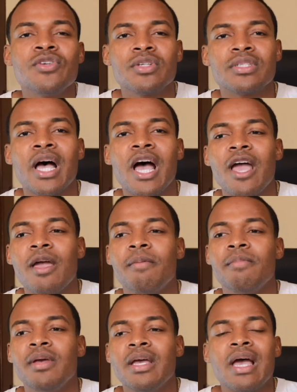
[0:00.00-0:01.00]
your
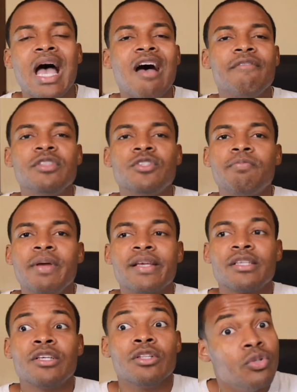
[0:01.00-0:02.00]
time, having to
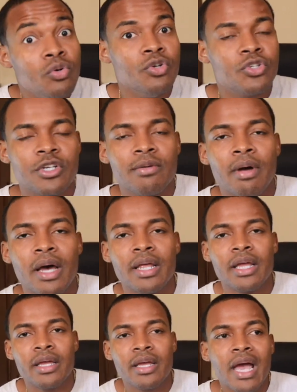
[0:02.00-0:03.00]
basically lose your
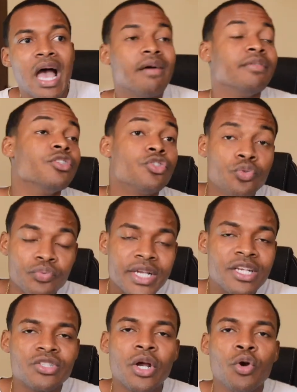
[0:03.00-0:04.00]
money, having to
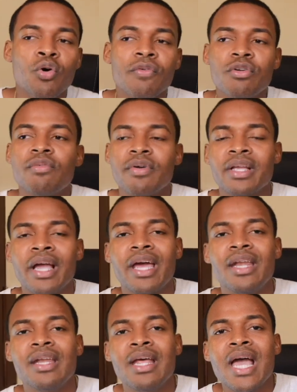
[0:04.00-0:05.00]
restart over and over
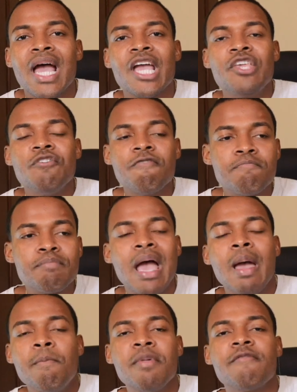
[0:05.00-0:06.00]
again. And you've
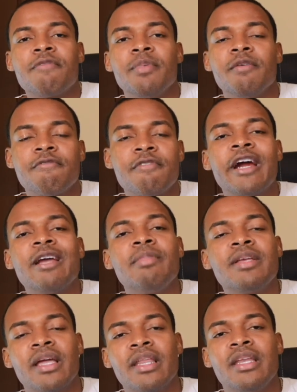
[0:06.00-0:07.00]
met me from the very
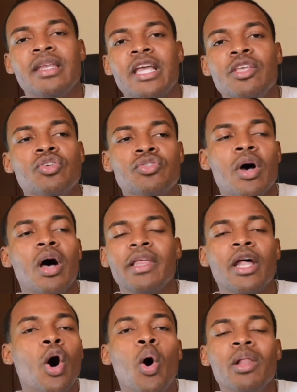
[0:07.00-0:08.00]
beginning, and you saw
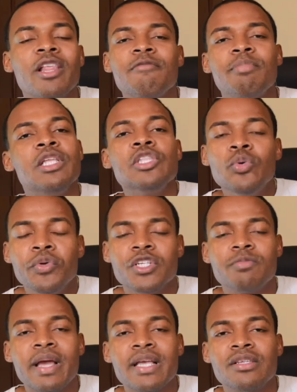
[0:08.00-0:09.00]
that all I've been doing
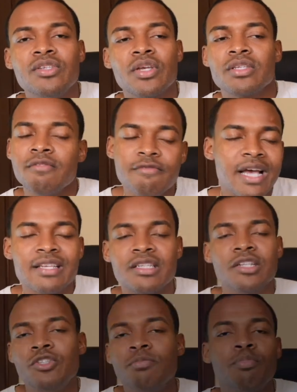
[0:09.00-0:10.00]
is basically just investing into